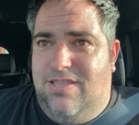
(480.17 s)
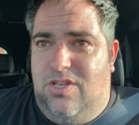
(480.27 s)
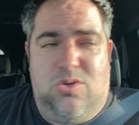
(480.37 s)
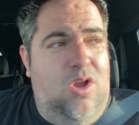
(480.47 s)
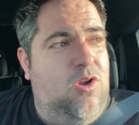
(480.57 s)
in
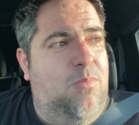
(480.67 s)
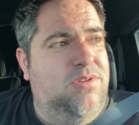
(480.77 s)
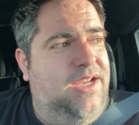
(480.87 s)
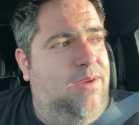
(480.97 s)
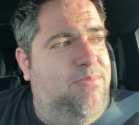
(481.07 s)
the trunk
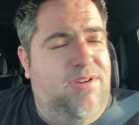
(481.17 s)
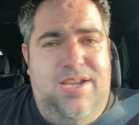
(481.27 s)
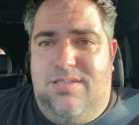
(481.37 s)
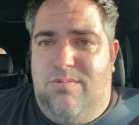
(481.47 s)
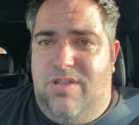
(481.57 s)
almost like a
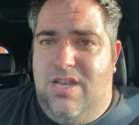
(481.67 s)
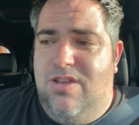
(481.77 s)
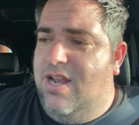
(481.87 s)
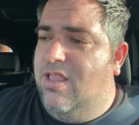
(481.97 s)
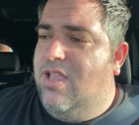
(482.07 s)
Prius would, and you
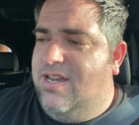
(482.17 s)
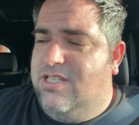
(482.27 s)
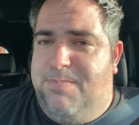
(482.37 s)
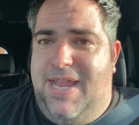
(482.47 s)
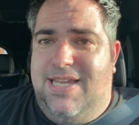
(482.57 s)
got a lot of
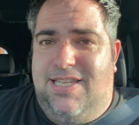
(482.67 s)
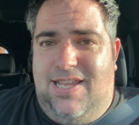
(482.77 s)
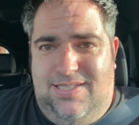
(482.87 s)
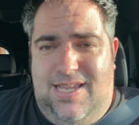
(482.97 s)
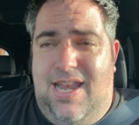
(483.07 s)
space. And
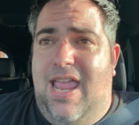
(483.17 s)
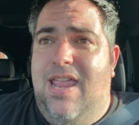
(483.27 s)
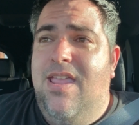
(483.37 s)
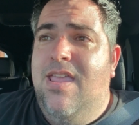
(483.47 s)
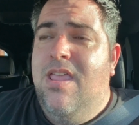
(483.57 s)
they said,
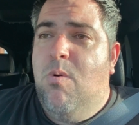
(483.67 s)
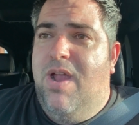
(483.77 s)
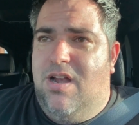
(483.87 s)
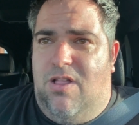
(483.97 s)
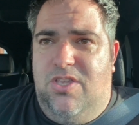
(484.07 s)
hey, we
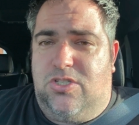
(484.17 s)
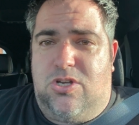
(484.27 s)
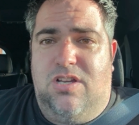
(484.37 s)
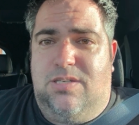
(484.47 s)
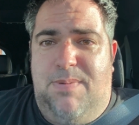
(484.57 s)
got all this
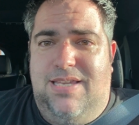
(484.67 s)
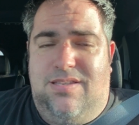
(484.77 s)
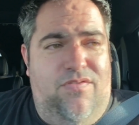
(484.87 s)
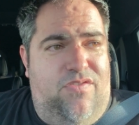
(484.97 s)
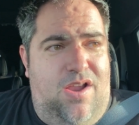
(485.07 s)
trunk space
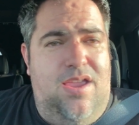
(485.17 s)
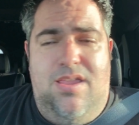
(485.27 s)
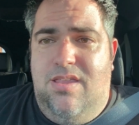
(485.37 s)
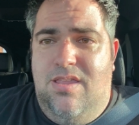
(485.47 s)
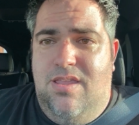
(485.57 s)
in front
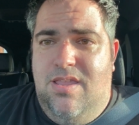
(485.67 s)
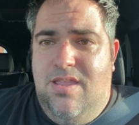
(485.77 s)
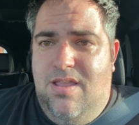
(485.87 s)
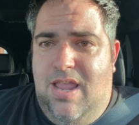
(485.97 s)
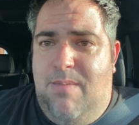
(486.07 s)

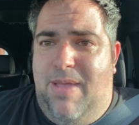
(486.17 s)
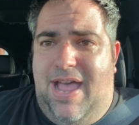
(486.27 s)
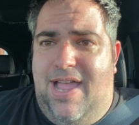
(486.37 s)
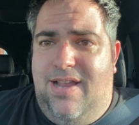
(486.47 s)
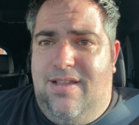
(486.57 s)
and
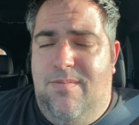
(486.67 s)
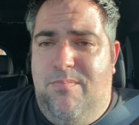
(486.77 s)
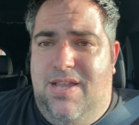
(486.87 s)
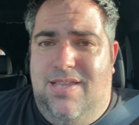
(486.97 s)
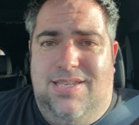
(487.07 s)
back
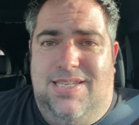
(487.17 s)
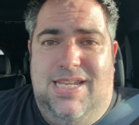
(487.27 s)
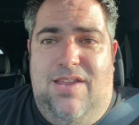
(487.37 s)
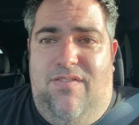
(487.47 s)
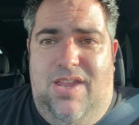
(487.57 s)
because it's an
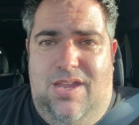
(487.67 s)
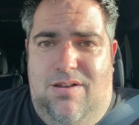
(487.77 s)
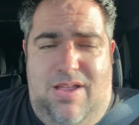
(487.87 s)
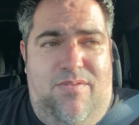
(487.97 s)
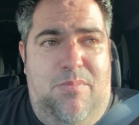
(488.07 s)
EV. You
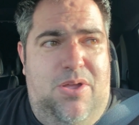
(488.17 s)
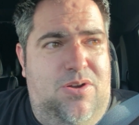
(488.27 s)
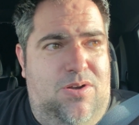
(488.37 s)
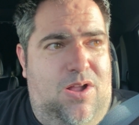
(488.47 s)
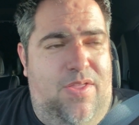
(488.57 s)
don't have a
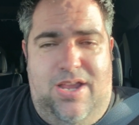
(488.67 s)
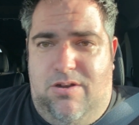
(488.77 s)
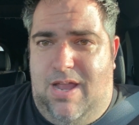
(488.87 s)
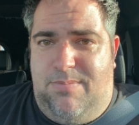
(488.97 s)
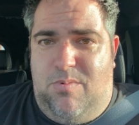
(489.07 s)
motor and all that
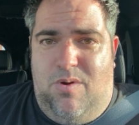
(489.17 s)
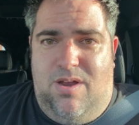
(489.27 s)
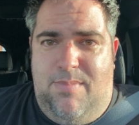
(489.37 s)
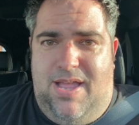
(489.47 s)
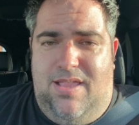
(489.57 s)
crap to
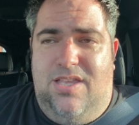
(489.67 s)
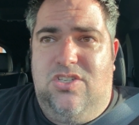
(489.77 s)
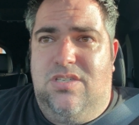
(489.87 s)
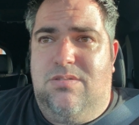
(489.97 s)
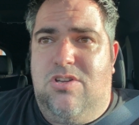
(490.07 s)
worry about. Let's
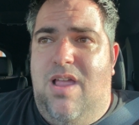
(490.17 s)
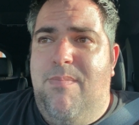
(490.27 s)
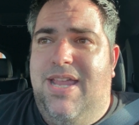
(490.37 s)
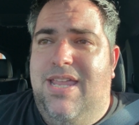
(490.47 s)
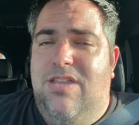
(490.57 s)
just try and
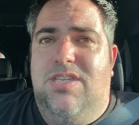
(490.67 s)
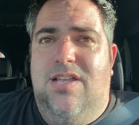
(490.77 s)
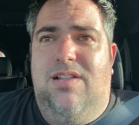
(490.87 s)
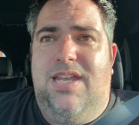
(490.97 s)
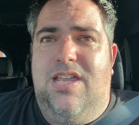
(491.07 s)
make it
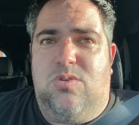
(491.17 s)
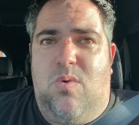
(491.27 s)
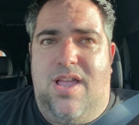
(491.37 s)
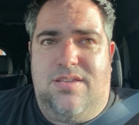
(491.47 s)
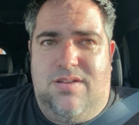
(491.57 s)
utility-ish
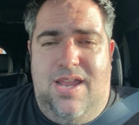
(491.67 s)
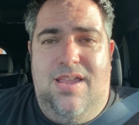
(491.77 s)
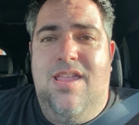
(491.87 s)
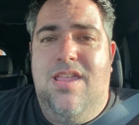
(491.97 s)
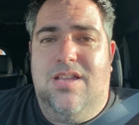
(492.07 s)
wise, right?
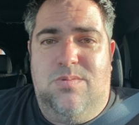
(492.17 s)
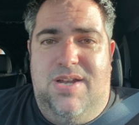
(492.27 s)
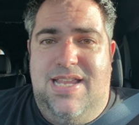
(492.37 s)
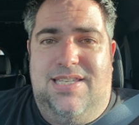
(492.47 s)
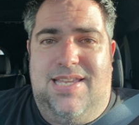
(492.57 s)
Because what
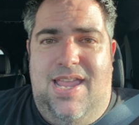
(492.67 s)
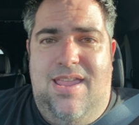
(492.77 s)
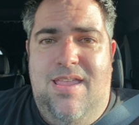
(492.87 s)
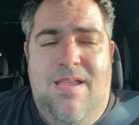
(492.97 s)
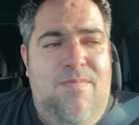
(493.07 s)
did he say?
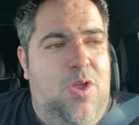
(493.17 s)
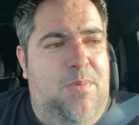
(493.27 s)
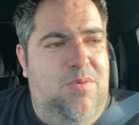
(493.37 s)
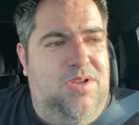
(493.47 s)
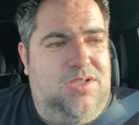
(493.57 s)

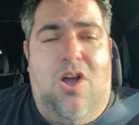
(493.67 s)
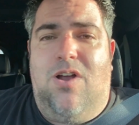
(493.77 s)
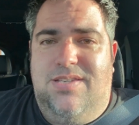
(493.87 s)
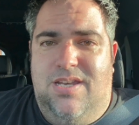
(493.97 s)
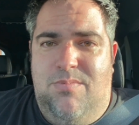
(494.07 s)
Nobody wants
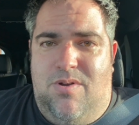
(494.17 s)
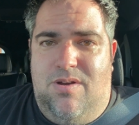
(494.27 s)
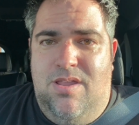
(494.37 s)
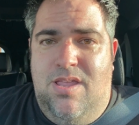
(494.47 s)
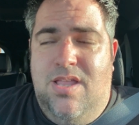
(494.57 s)
cars
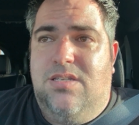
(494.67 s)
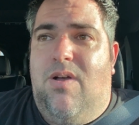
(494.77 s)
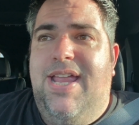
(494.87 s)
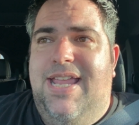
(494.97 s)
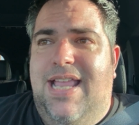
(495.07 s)
anymore. So
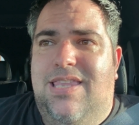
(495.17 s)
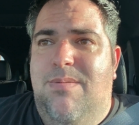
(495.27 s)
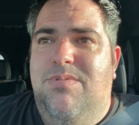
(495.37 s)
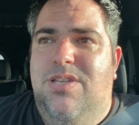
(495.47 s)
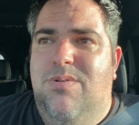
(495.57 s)
I get
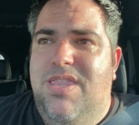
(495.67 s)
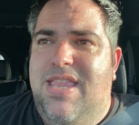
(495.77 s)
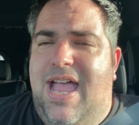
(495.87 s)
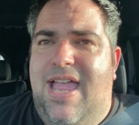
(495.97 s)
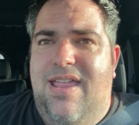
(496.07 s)
them doing
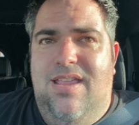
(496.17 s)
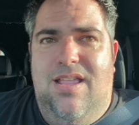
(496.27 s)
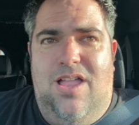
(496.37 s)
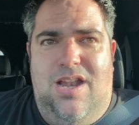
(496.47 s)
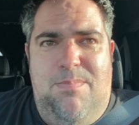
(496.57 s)
that.
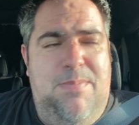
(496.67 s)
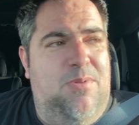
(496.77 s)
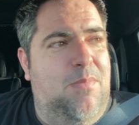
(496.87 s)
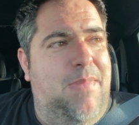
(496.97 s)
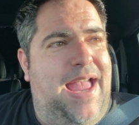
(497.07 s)
A lot of
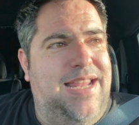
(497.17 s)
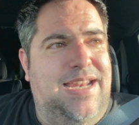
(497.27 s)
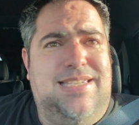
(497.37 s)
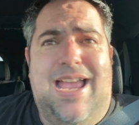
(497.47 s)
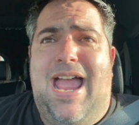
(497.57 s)
people are mad that
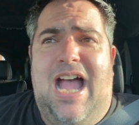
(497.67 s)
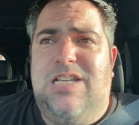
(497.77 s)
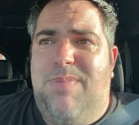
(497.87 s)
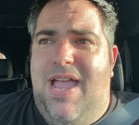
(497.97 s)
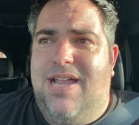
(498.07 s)
it's a
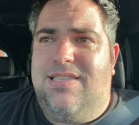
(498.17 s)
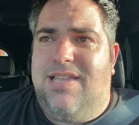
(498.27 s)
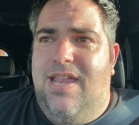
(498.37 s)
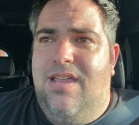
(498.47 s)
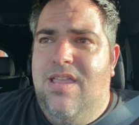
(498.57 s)
hatchback. It's
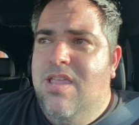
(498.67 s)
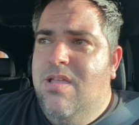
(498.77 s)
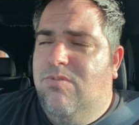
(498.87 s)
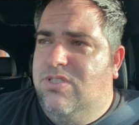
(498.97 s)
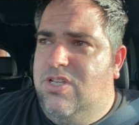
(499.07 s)
like,
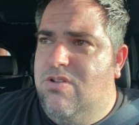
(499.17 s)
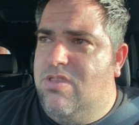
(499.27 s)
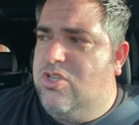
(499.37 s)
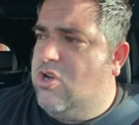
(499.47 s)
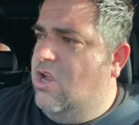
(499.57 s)
well, dude,
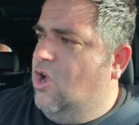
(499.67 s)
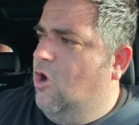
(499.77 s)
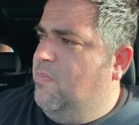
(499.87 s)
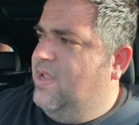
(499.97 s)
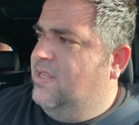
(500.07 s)
the trunk
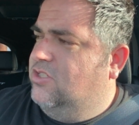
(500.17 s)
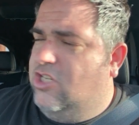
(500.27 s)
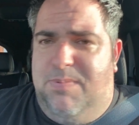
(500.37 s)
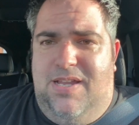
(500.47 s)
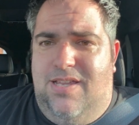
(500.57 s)
opens
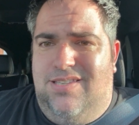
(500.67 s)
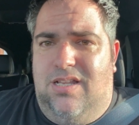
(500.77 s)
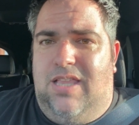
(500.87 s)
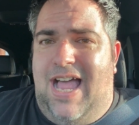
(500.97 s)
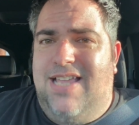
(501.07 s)
just because the
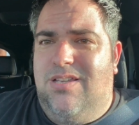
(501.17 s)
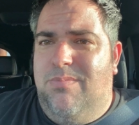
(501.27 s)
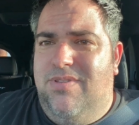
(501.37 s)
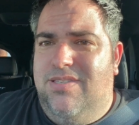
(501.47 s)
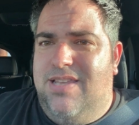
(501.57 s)
glass
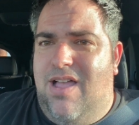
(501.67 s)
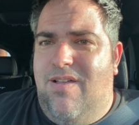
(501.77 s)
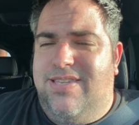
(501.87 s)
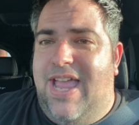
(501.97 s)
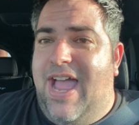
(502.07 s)
opens now.
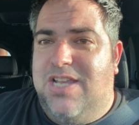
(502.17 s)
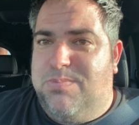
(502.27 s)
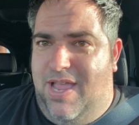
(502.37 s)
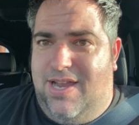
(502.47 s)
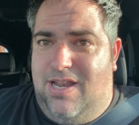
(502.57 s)
It's a
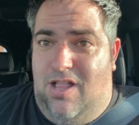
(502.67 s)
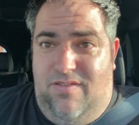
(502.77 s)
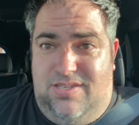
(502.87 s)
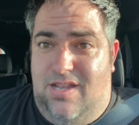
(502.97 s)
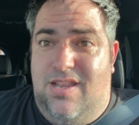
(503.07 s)
hatchback and all
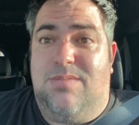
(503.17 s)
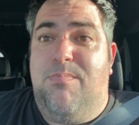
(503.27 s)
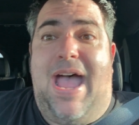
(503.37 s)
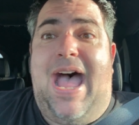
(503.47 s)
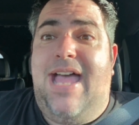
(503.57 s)
of a sudden it's
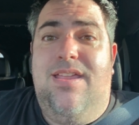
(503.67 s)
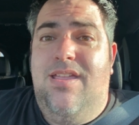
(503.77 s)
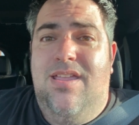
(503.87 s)
bad.